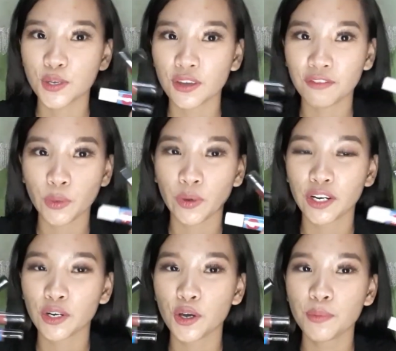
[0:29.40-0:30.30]
So if you
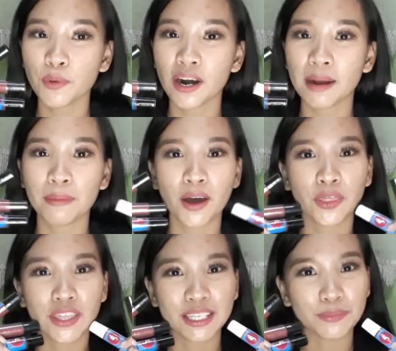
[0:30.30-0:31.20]
wanna know more
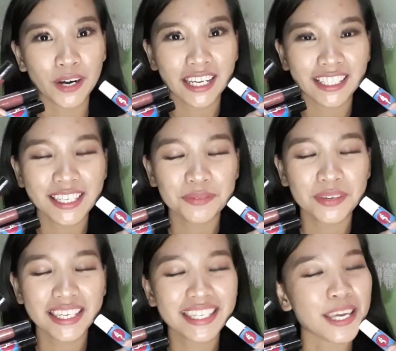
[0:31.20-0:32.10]
about this product, just
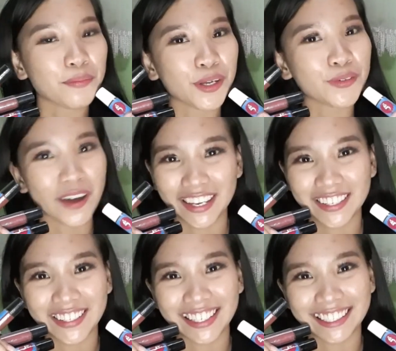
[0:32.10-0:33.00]
please keep on
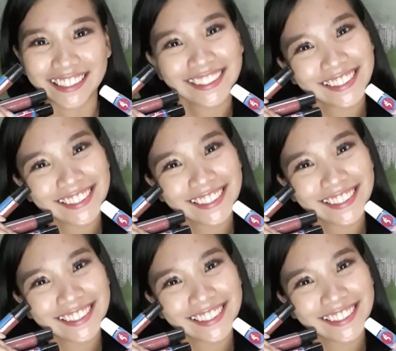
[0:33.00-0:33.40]
watching.